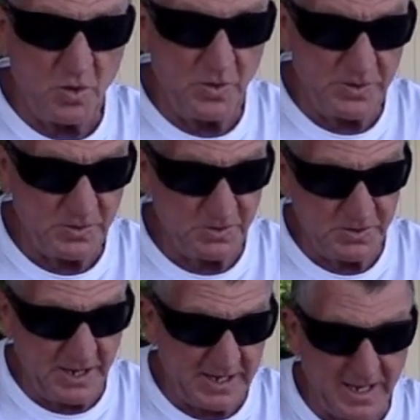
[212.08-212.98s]
This was
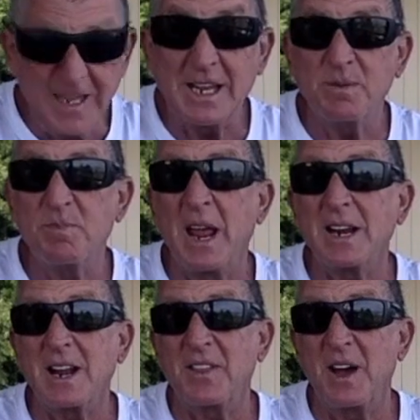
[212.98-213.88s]
like a heat
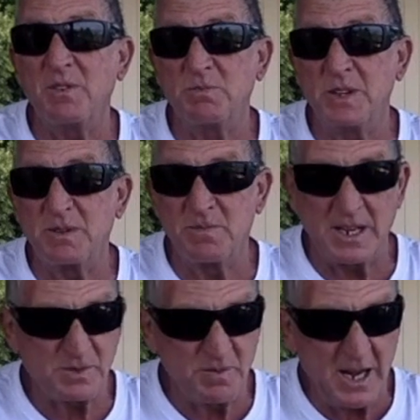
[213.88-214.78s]
paint I thought would be the
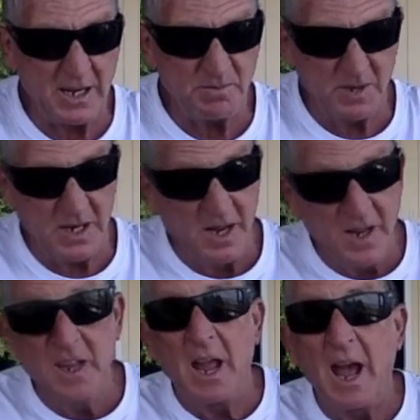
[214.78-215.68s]
best paint, but
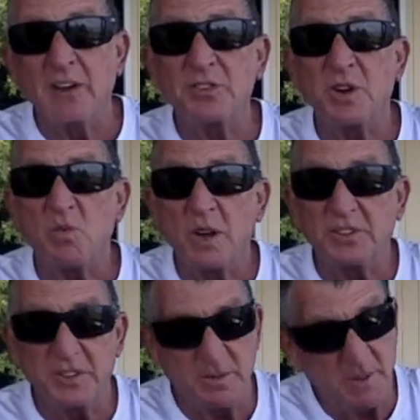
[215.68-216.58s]
actually it
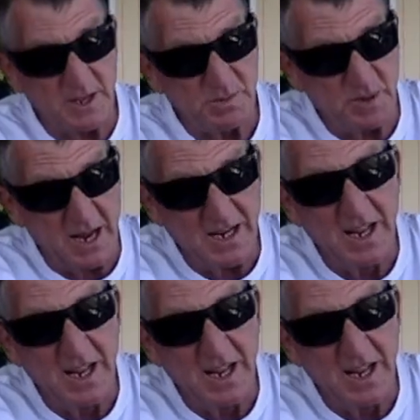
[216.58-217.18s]
wasn't the best paint.